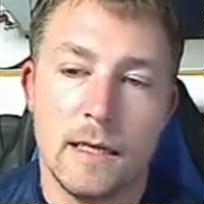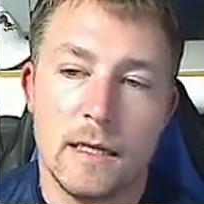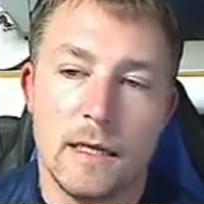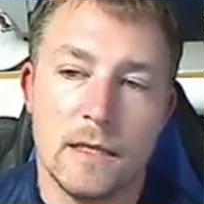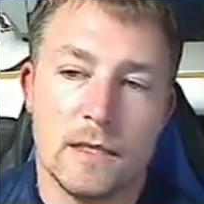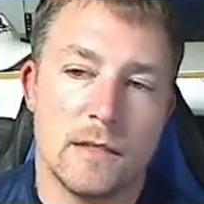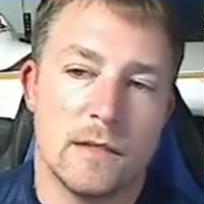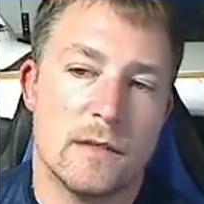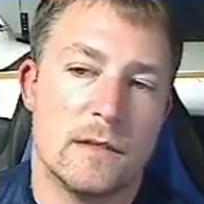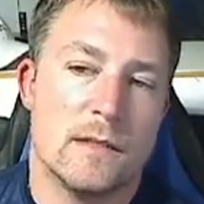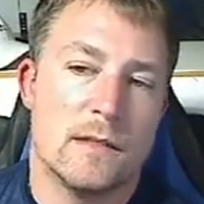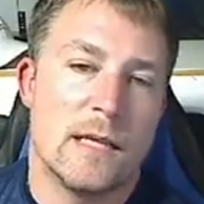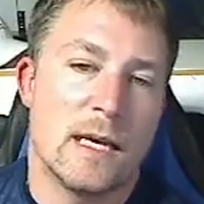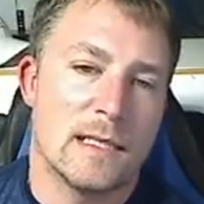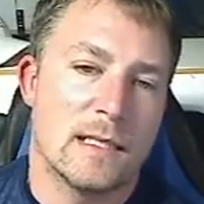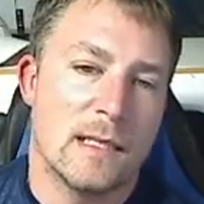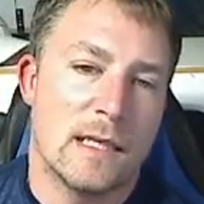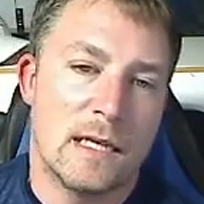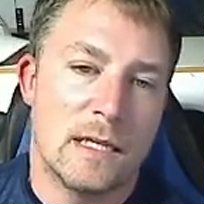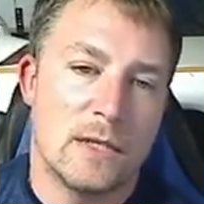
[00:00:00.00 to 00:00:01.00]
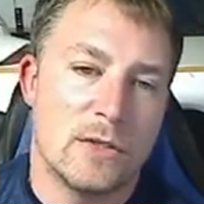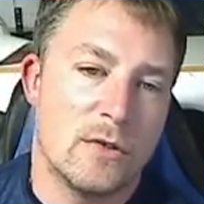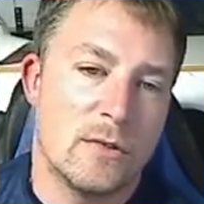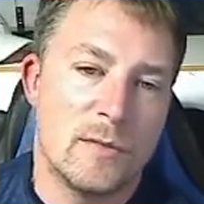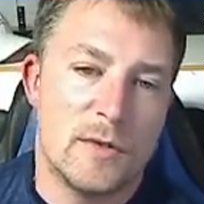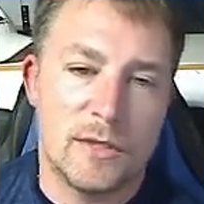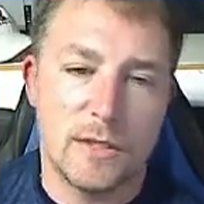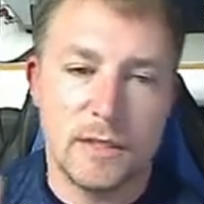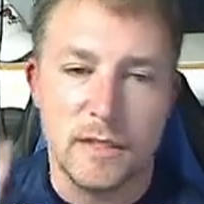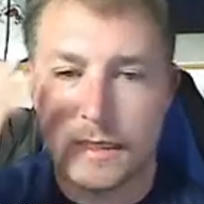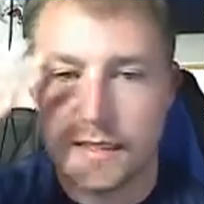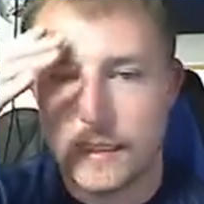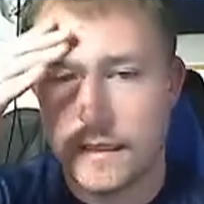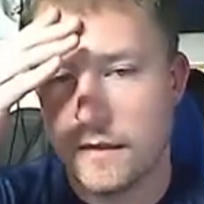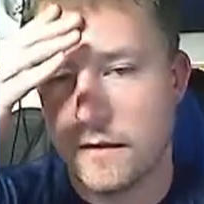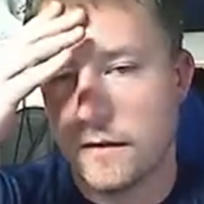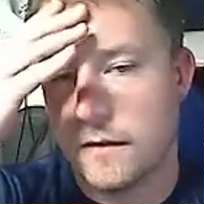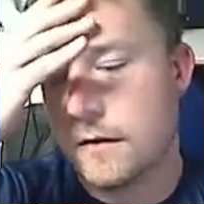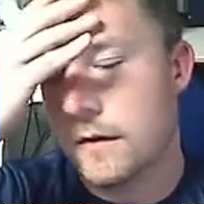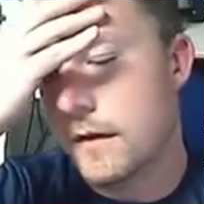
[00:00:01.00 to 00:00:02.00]
So that's less troops you're going to
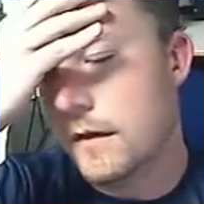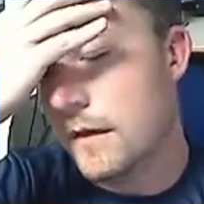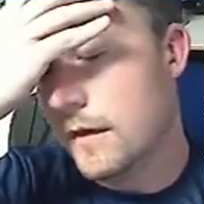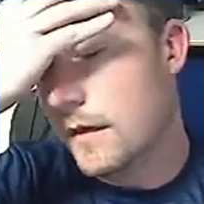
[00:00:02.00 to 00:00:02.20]
kill.